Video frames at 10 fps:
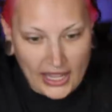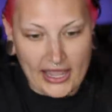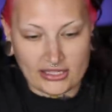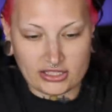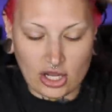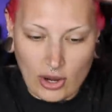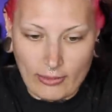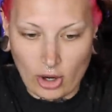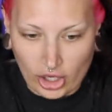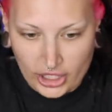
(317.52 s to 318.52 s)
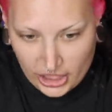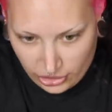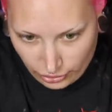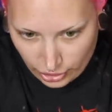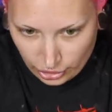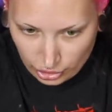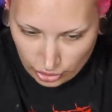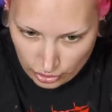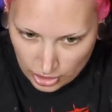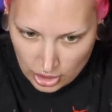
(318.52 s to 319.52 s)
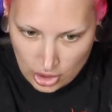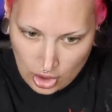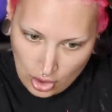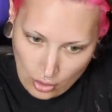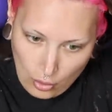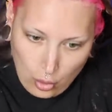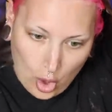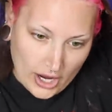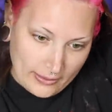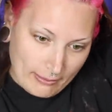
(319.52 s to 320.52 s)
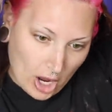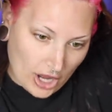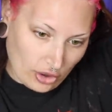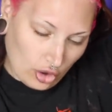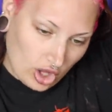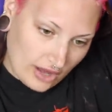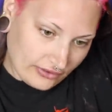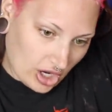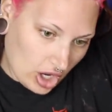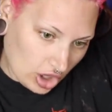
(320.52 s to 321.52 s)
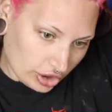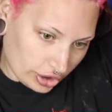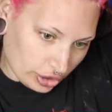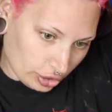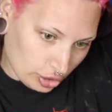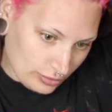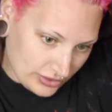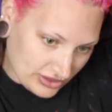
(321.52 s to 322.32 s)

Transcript: Okay, so I'm already through one bottle of Color Oops.